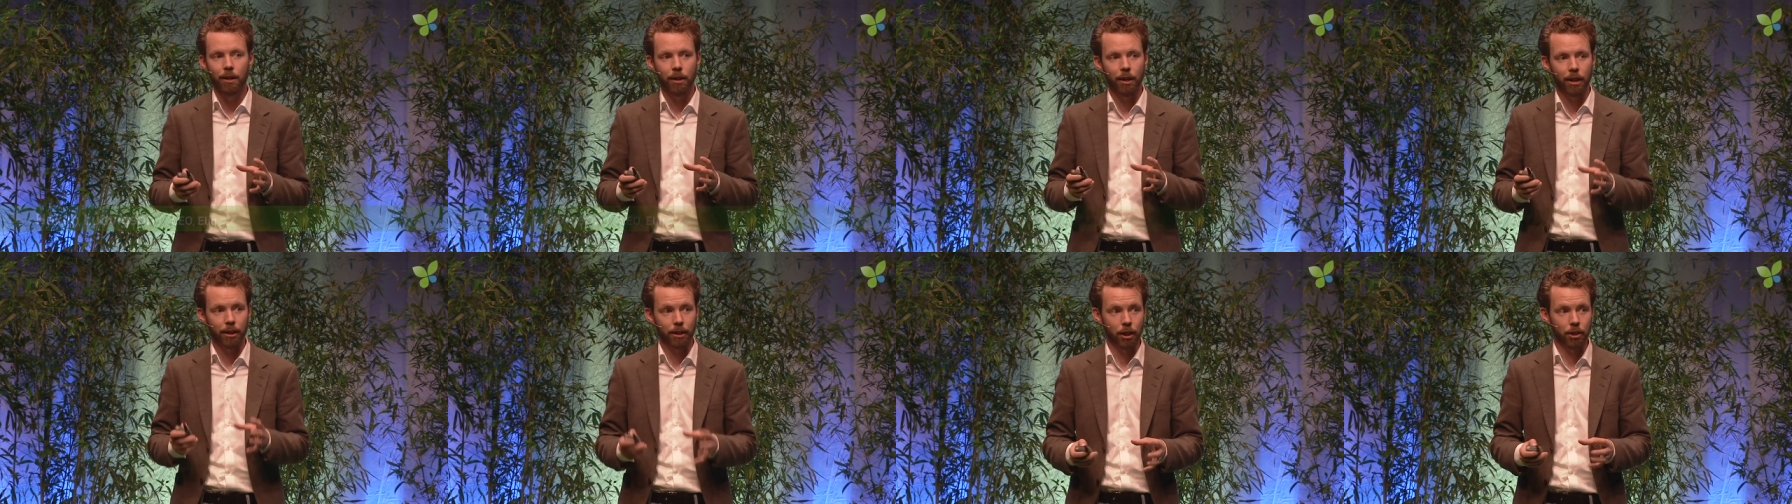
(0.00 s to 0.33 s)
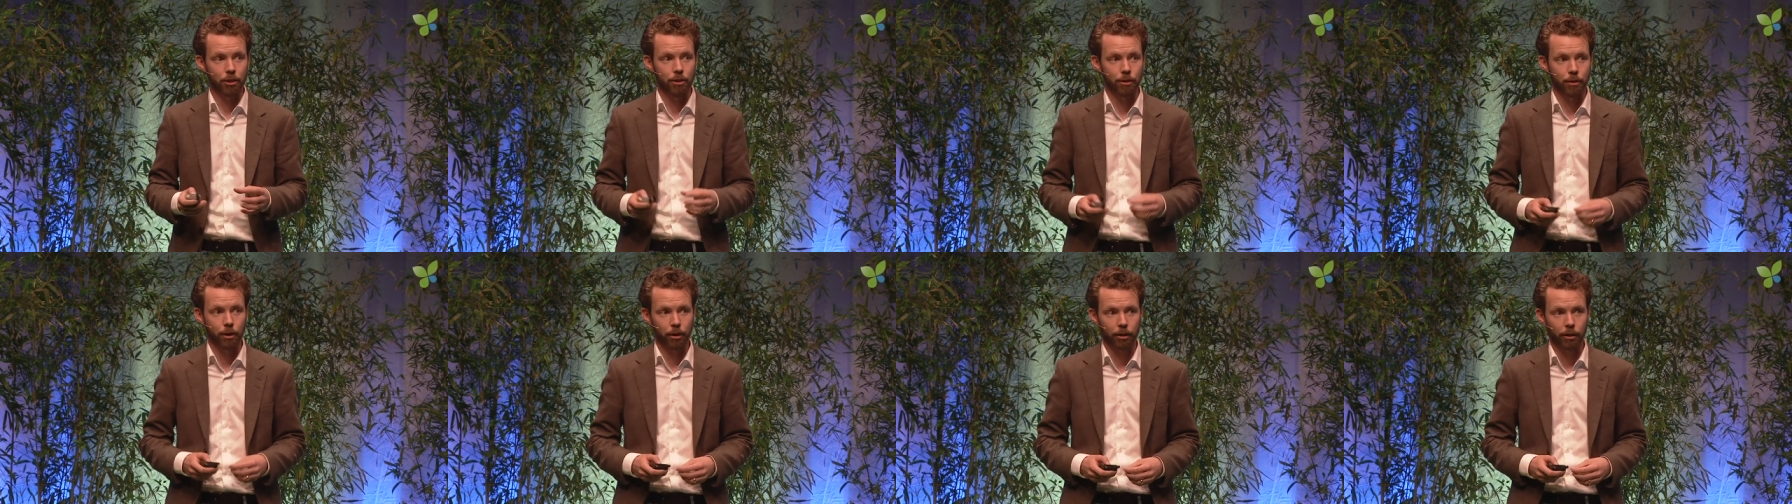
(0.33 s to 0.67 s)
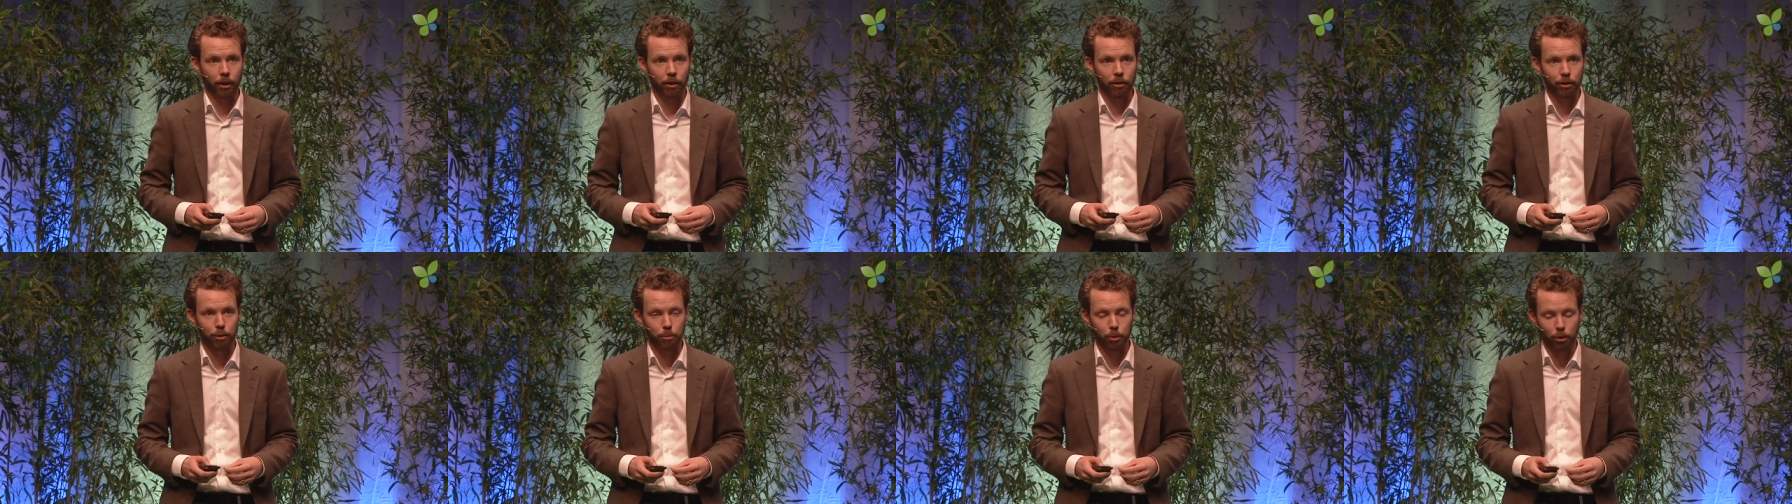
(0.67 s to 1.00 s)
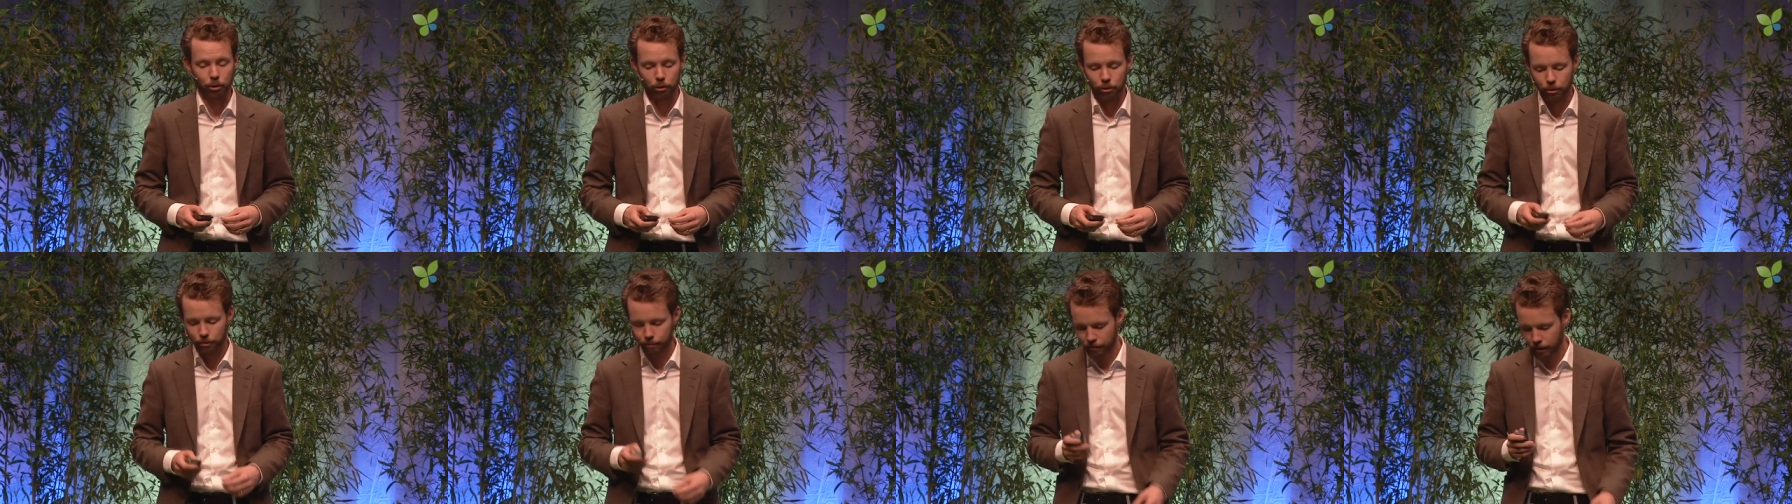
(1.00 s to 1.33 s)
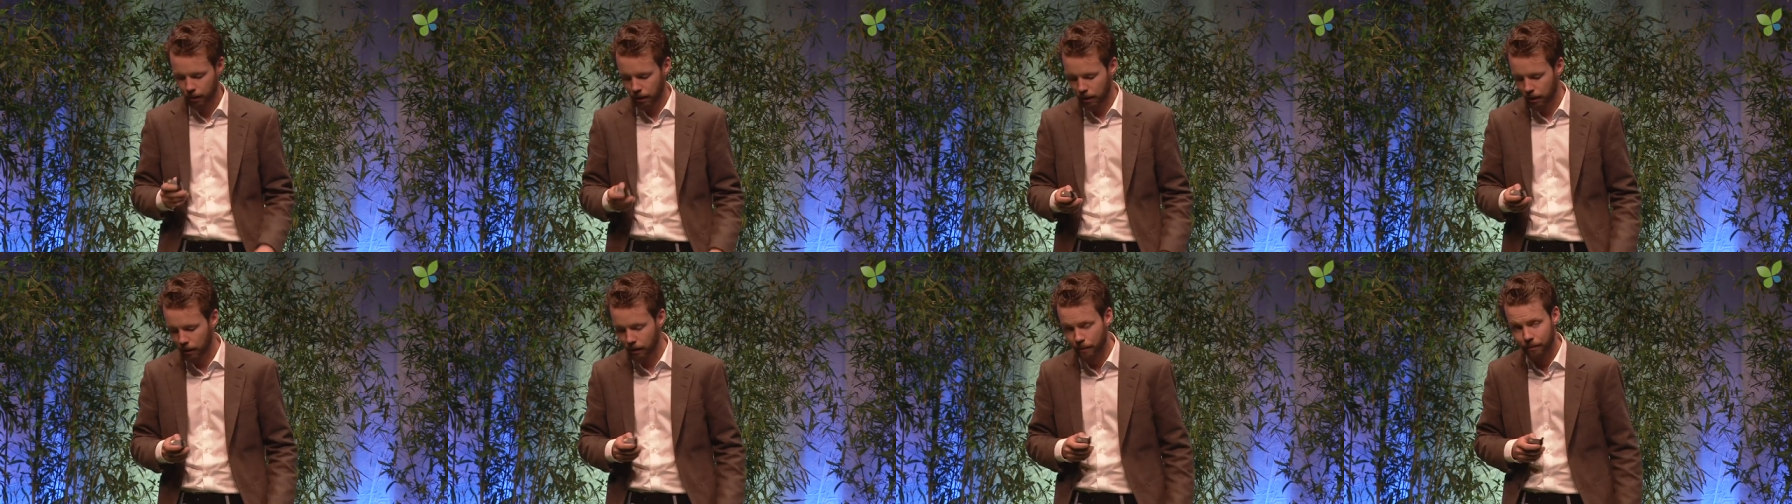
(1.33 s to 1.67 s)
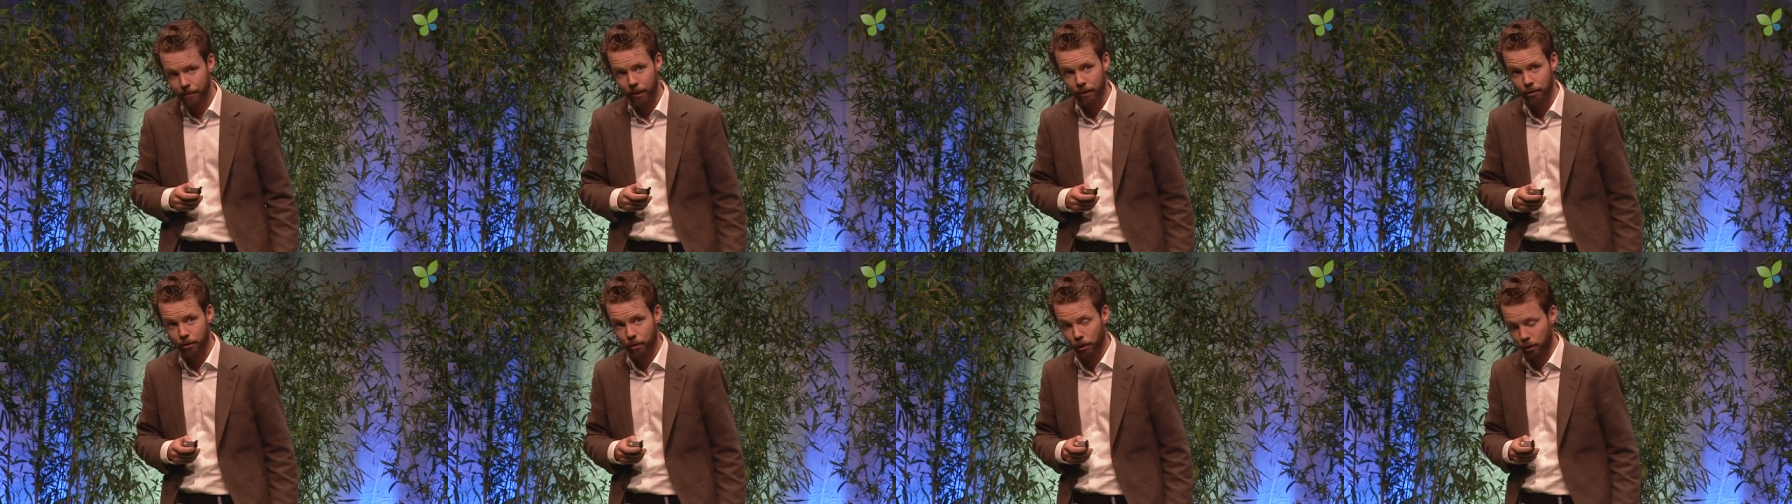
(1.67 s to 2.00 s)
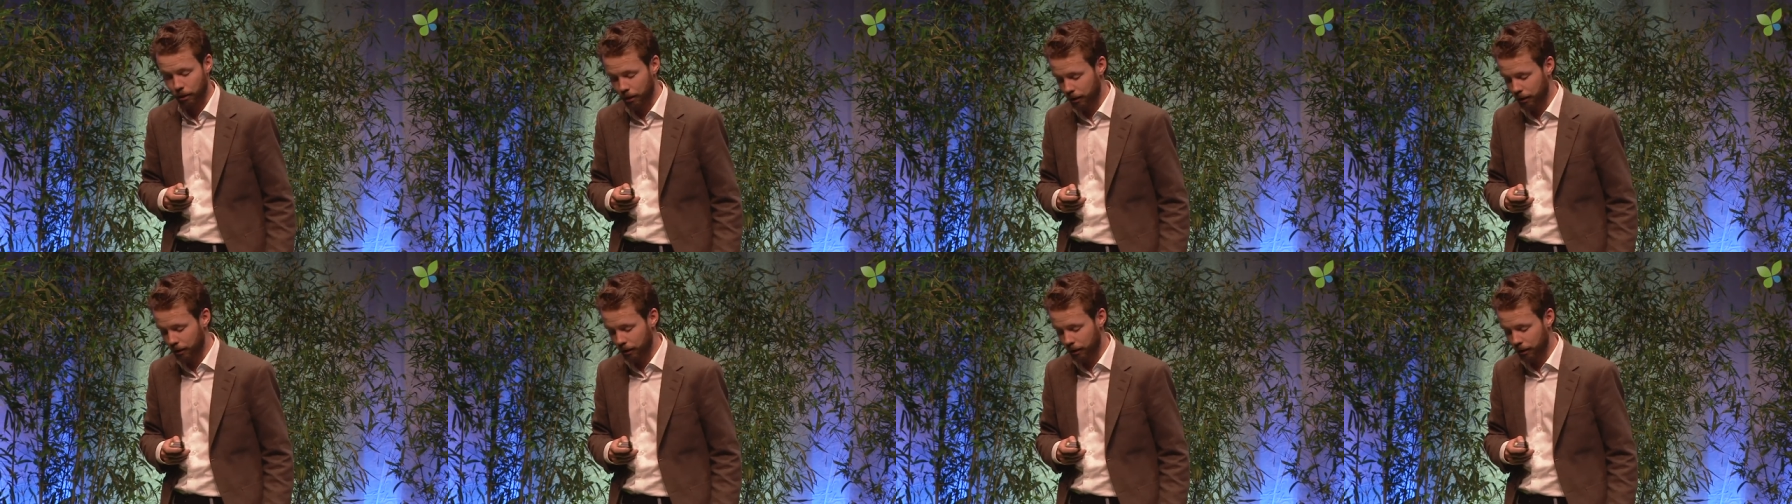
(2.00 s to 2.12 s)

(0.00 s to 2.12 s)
engage their customers. That's not